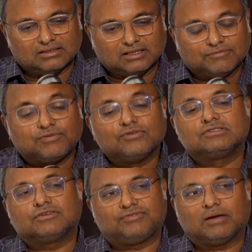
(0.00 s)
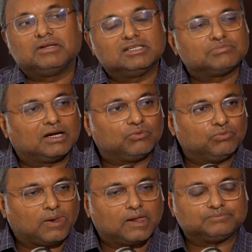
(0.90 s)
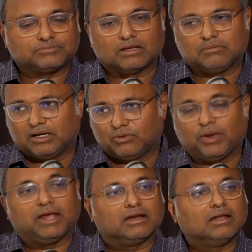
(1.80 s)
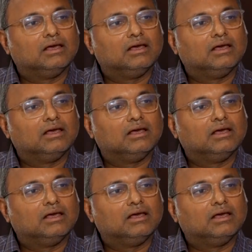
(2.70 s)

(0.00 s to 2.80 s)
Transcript: influence of families might wane.